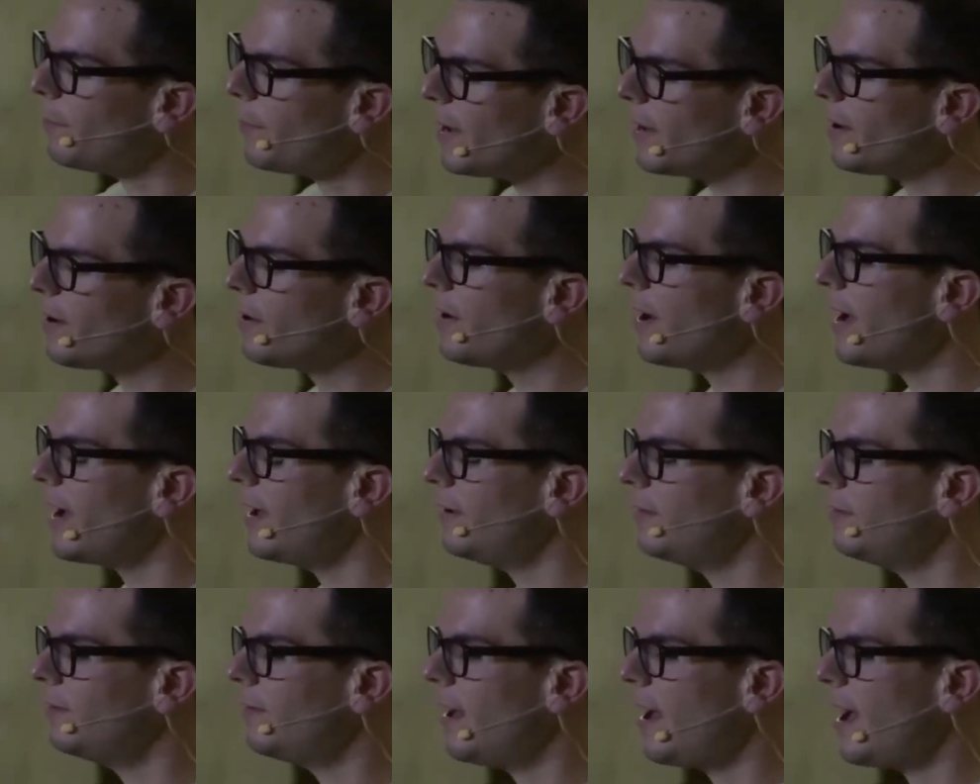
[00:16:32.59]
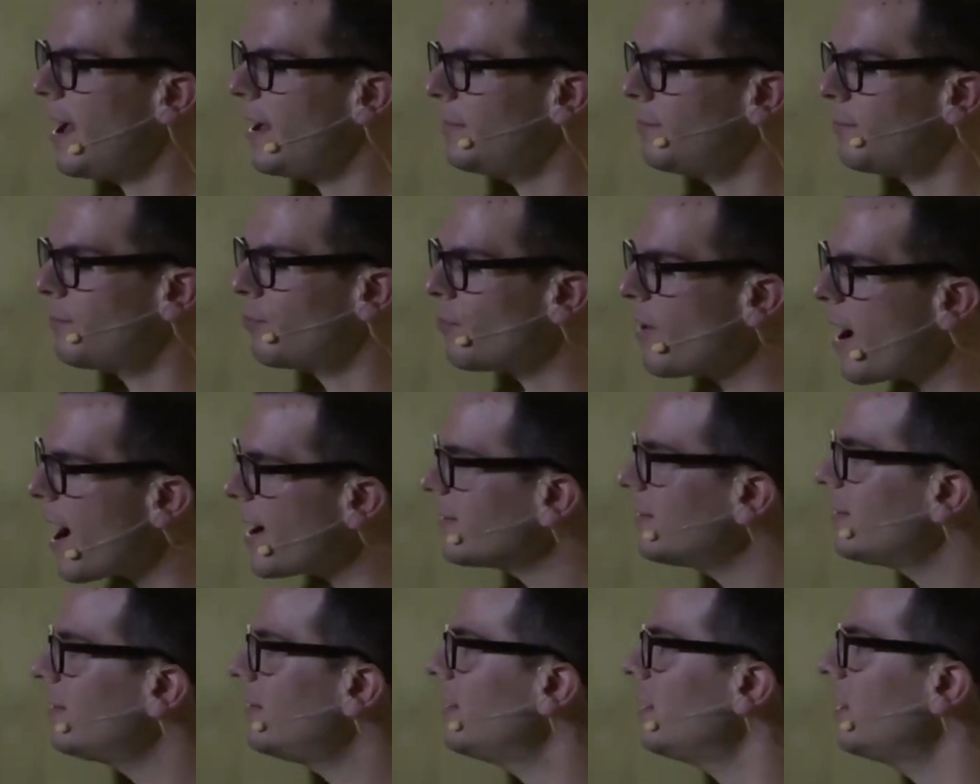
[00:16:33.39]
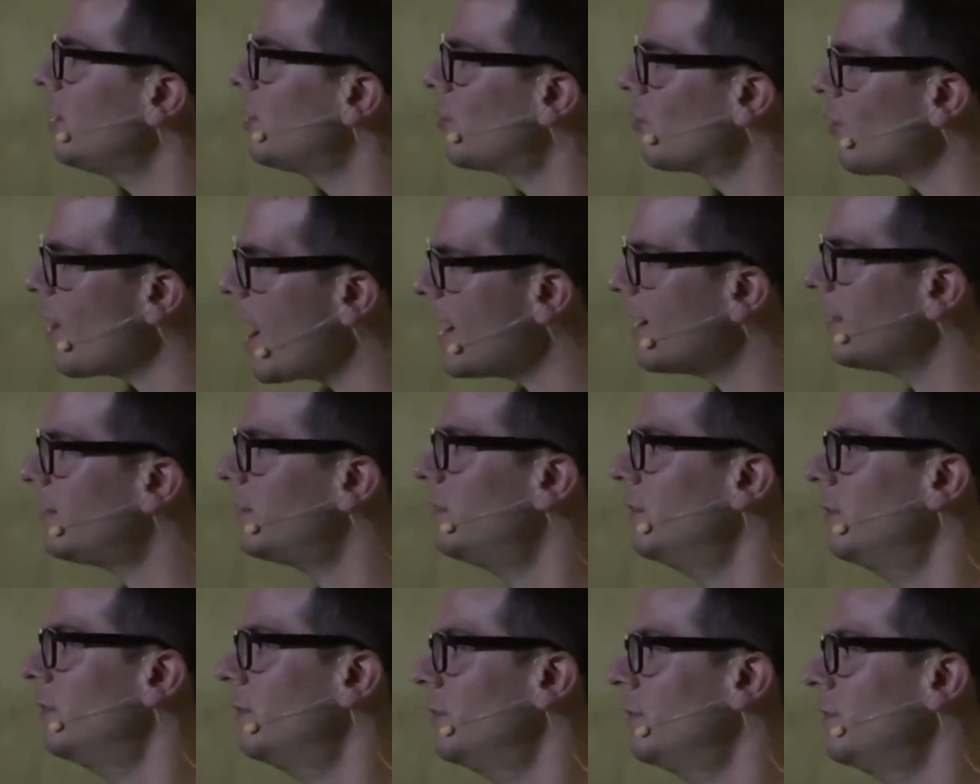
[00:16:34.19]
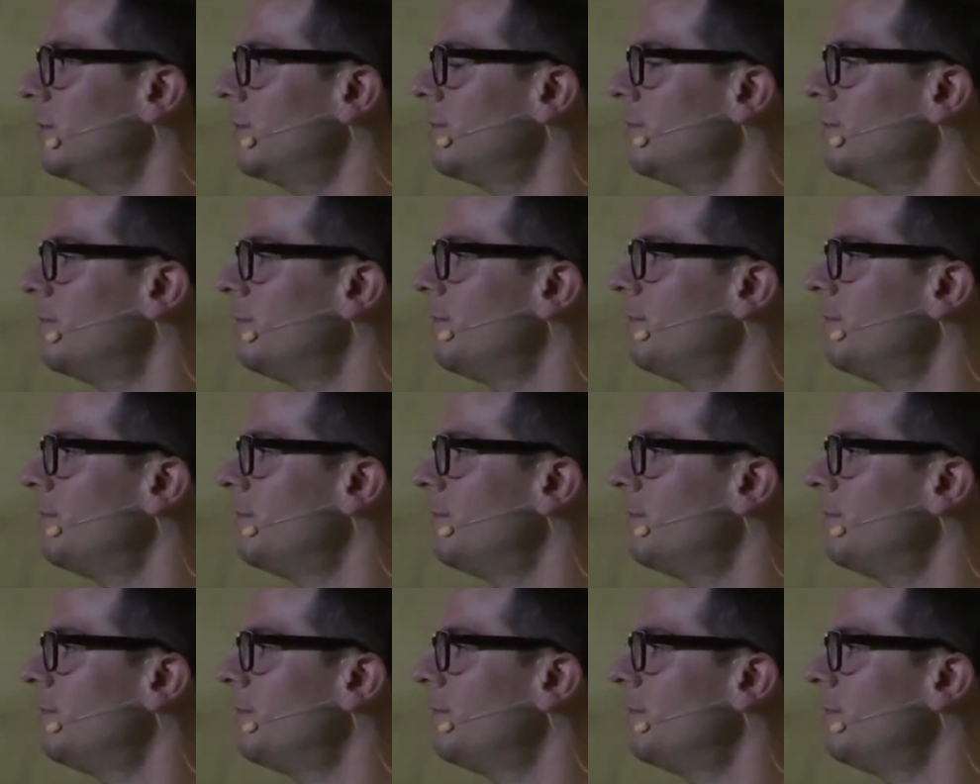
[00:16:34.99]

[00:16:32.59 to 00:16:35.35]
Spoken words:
better at practicing gratitude,